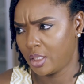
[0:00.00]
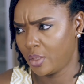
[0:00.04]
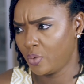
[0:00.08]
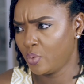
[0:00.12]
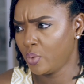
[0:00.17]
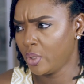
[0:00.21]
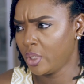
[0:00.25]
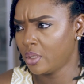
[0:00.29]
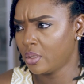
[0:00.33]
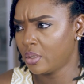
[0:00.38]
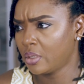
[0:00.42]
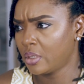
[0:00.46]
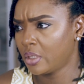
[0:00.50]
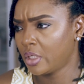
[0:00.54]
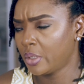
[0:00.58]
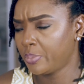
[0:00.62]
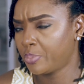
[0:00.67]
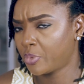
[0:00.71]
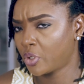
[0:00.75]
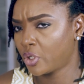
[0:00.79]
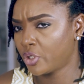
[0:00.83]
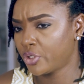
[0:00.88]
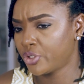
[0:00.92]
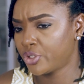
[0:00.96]
They will,
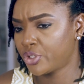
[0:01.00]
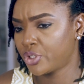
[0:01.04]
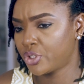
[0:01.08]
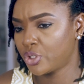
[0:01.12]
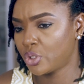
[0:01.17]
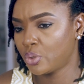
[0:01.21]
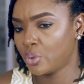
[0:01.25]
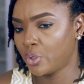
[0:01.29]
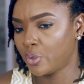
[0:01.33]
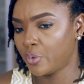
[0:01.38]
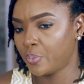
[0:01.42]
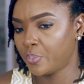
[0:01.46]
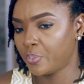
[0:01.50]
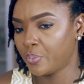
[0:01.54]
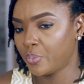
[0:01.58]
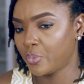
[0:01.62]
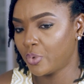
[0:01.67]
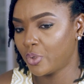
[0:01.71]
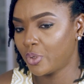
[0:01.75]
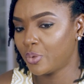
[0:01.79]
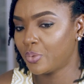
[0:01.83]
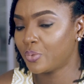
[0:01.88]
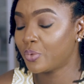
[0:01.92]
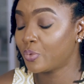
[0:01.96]
because
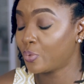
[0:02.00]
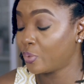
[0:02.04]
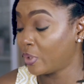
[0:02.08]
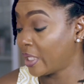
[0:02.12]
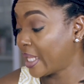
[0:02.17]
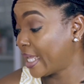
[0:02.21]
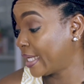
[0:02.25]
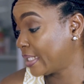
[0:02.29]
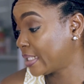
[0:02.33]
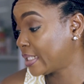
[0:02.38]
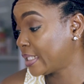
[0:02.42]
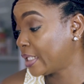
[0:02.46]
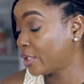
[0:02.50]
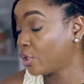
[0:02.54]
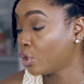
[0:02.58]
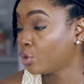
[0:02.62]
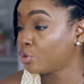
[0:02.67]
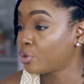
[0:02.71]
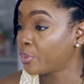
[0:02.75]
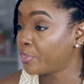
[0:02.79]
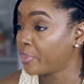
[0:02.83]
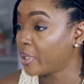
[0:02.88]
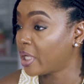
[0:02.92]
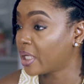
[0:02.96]
like I
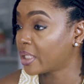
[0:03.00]
said, Audrey